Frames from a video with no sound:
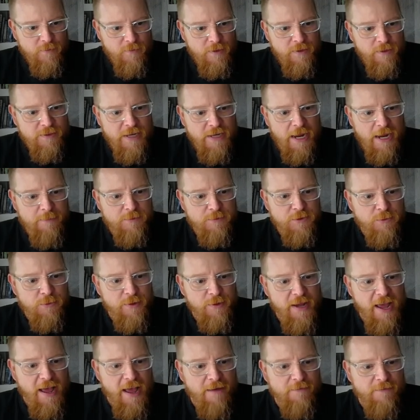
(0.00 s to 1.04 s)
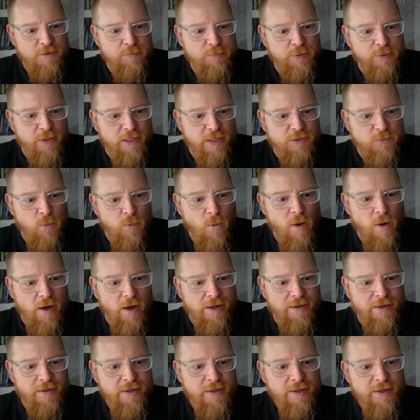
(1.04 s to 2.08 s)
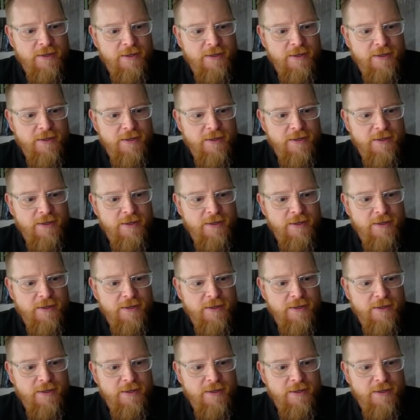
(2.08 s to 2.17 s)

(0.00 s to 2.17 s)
times 3/2 plus 1,